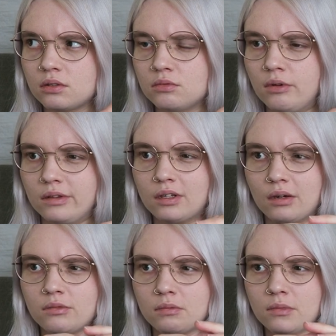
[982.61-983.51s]
one
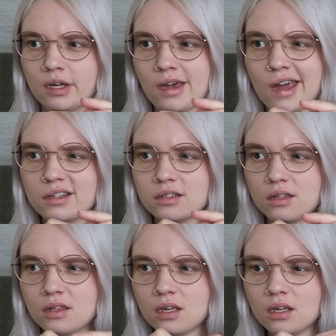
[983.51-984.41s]
time with my ex, I
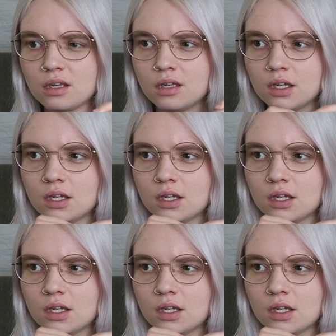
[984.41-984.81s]
think,